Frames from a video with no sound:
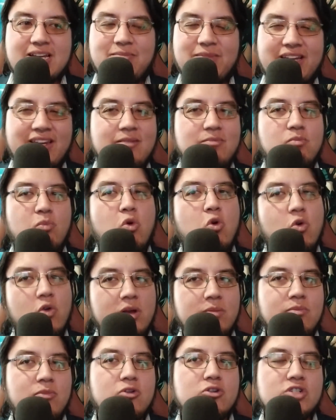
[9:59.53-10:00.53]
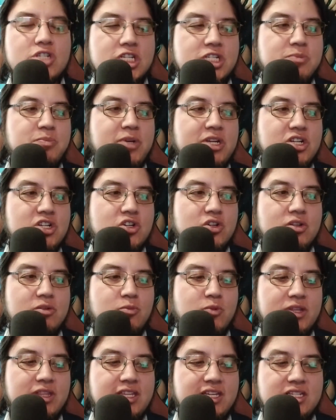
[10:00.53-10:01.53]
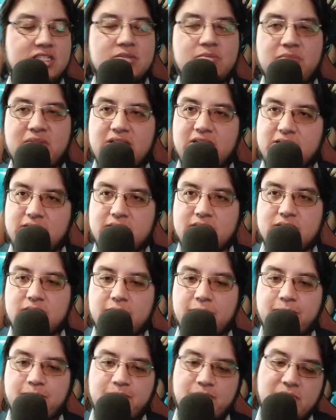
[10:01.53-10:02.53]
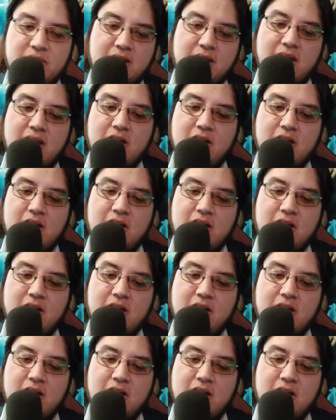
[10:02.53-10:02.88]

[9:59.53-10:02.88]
because I'm getting more and more suspicious with this minister.